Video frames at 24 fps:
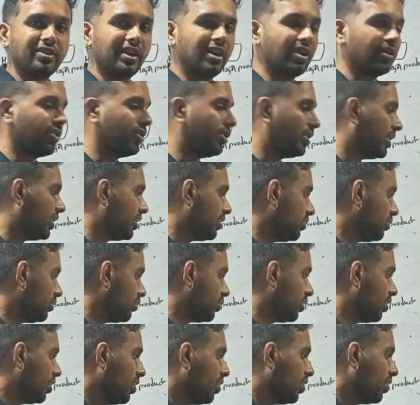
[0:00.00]

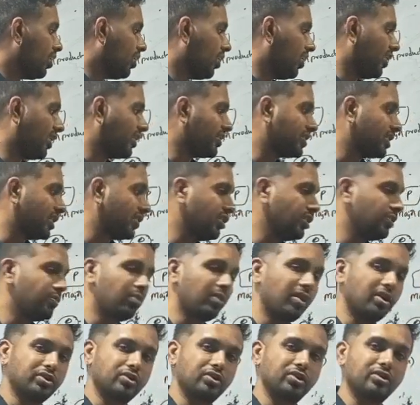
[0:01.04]
electronegative, oxygen with
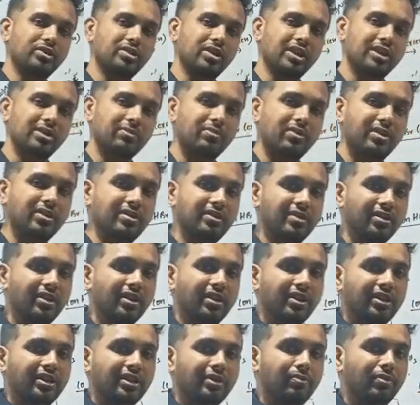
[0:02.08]
positive charge means
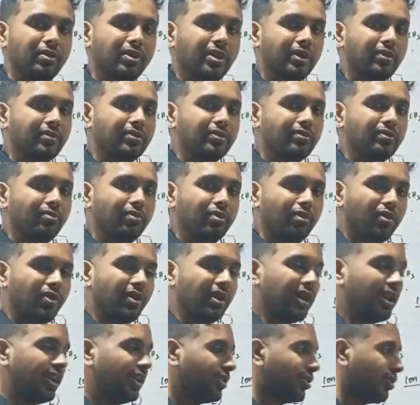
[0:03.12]
it becomes more
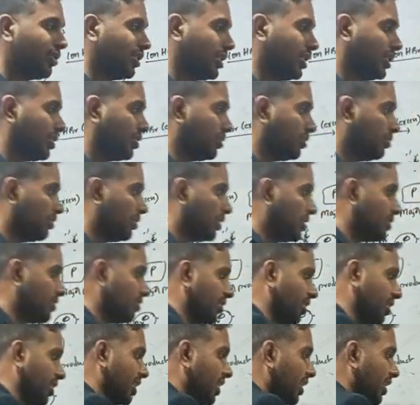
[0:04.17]
electronegative, means
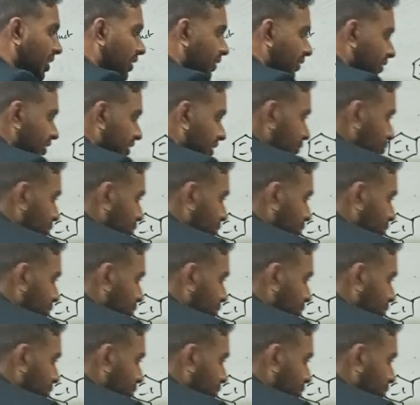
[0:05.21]
what? This